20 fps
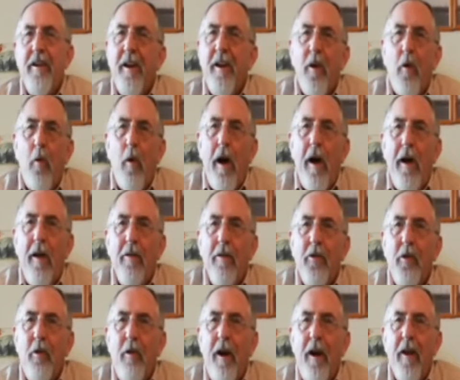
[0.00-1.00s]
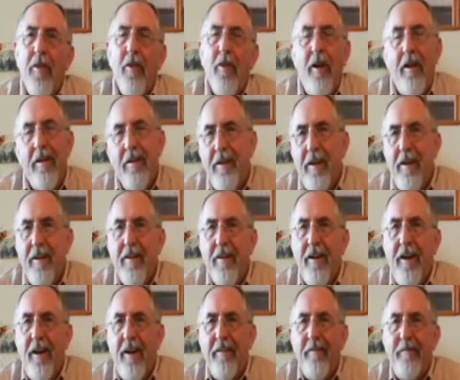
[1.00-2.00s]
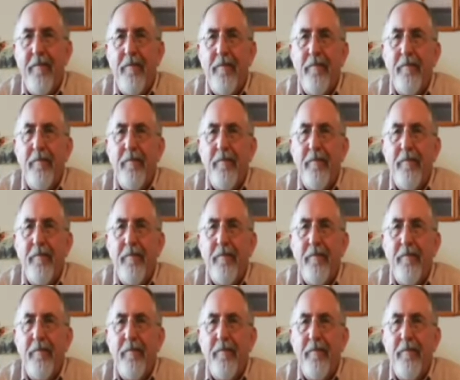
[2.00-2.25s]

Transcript: in a while, so I thought that uh,